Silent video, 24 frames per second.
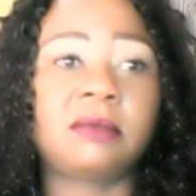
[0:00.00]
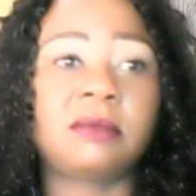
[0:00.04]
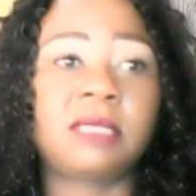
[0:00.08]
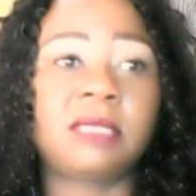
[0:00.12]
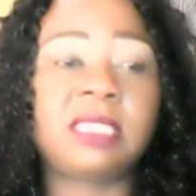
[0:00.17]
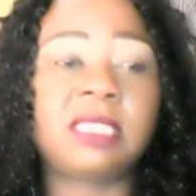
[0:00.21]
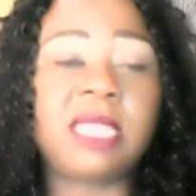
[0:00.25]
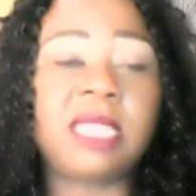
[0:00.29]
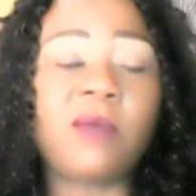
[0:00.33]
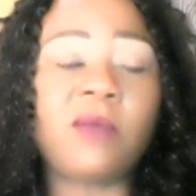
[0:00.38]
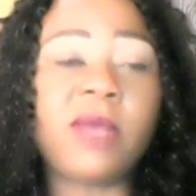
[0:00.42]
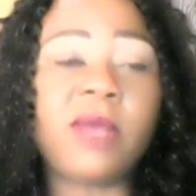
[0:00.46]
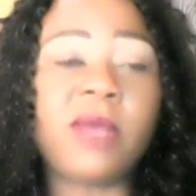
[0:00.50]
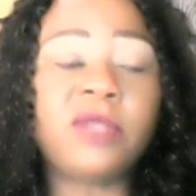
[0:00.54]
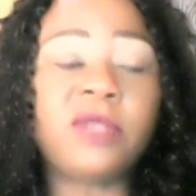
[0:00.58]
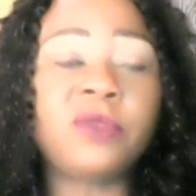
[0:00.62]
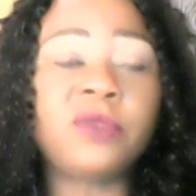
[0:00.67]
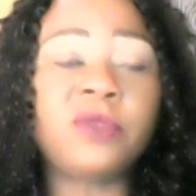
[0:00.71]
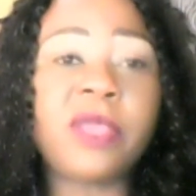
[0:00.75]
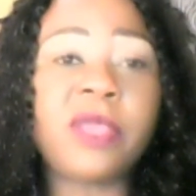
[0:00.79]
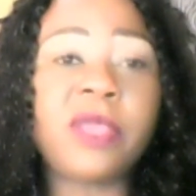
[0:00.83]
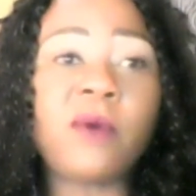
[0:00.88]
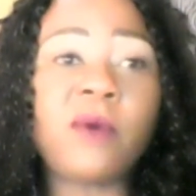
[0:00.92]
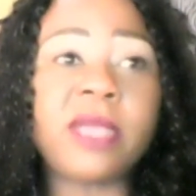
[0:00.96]
It's like, what
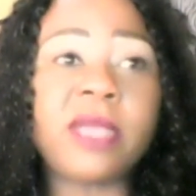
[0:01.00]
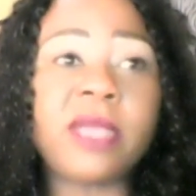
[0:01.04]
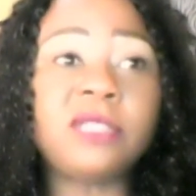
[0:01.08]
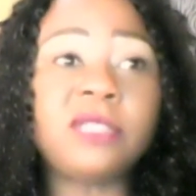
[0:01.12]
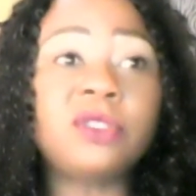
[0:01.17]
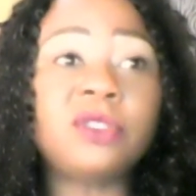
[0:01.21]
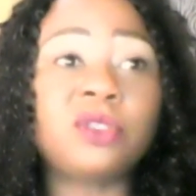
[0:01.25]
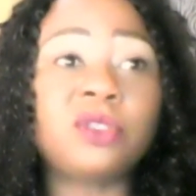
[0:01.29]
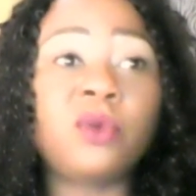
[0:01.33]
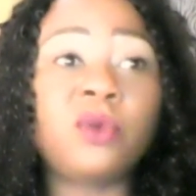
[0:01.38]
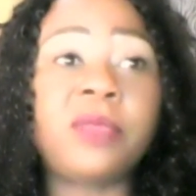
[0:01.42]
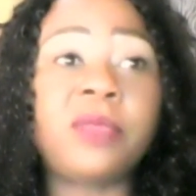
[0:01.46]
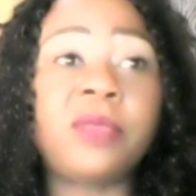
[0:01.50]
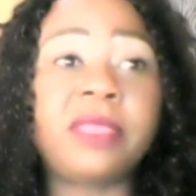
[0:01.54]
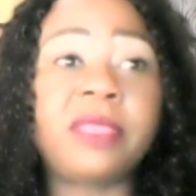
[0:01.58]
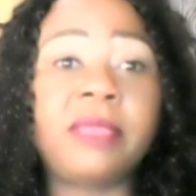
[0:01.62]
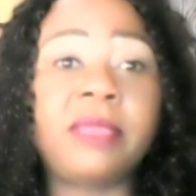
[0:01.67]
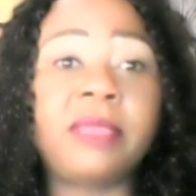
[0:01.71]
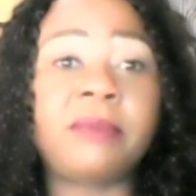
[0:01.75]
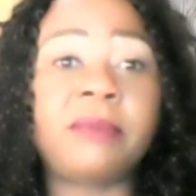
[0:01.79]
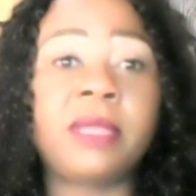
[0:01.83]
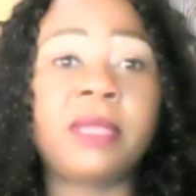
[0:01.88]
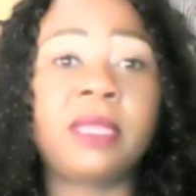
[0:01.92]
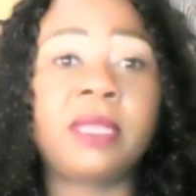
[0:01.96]
do they want to do with
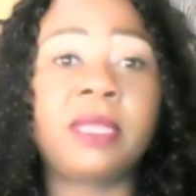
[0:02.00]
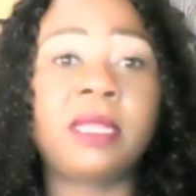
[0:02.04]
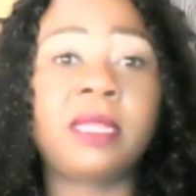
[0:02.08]
him?